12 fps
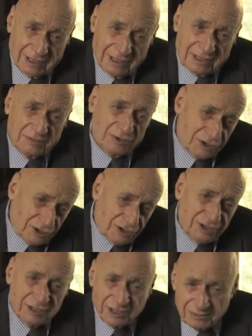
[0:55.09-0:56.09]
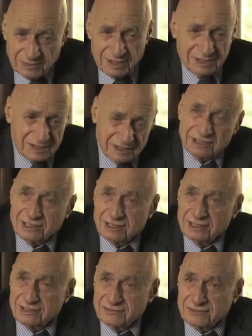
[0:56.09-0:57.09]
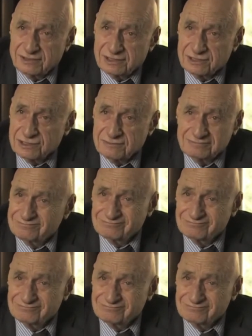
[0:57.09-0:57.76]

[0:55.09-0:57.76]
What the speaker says: that modernity means a decline of religion.